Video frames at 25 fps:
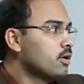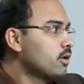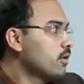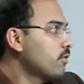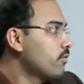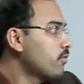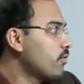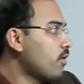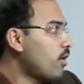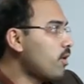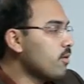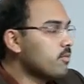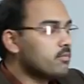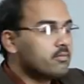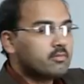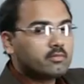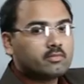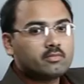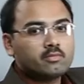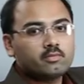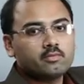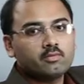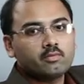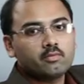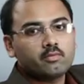From
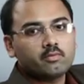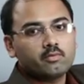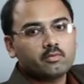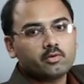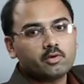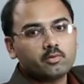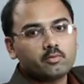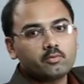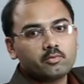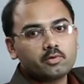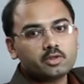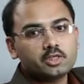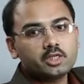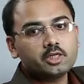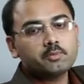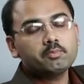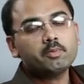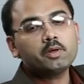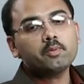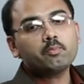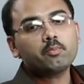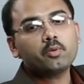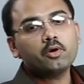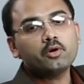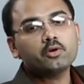
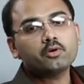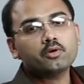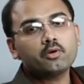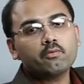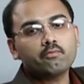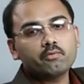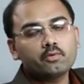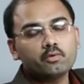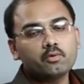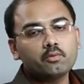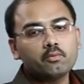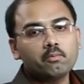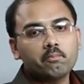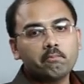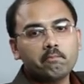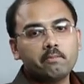treatment point of view,